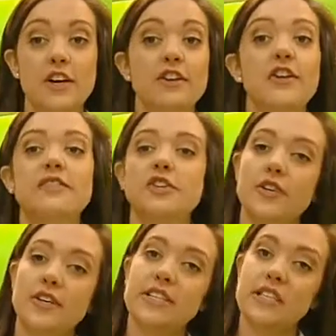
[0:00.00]
You have the
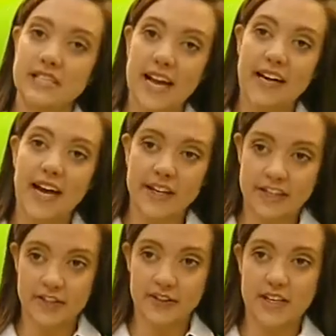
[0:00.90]
choice to decide how to
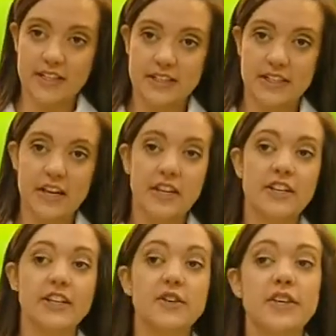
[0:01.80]
do this.
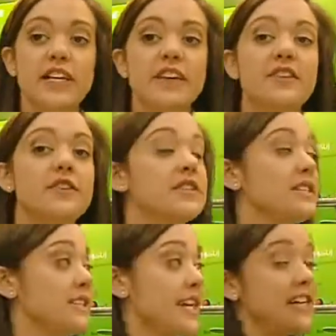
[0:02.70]
You can either use the
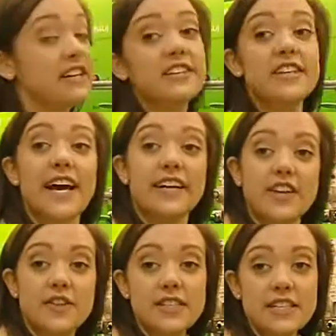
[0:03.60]
standard
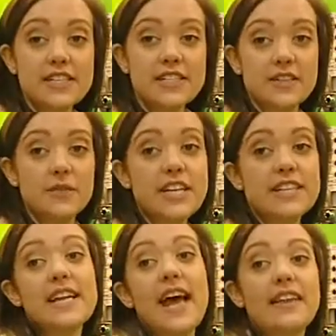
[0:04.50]
diagnosis, which
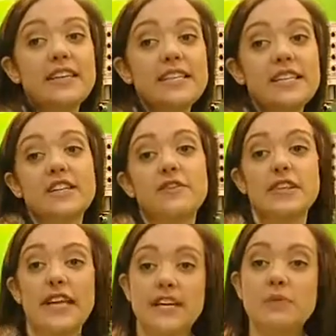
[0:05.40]
has an LED at the
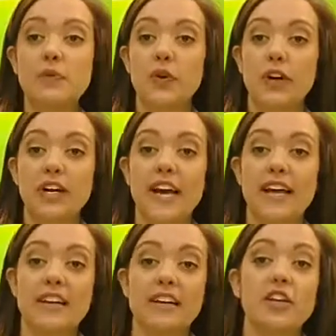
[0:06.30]
related port
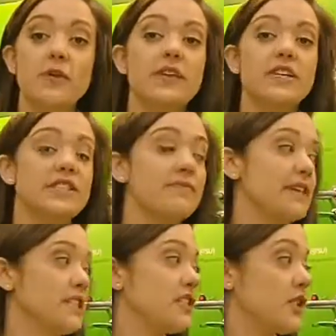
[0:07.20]
and an accumulative
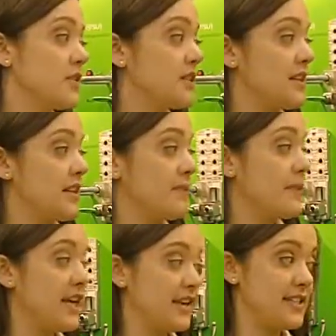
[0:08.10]
message goes to the
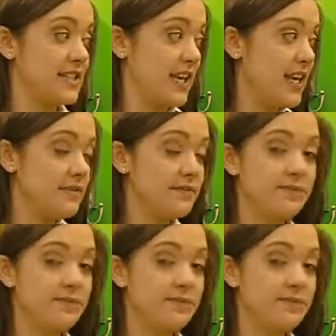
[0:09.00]
PLC,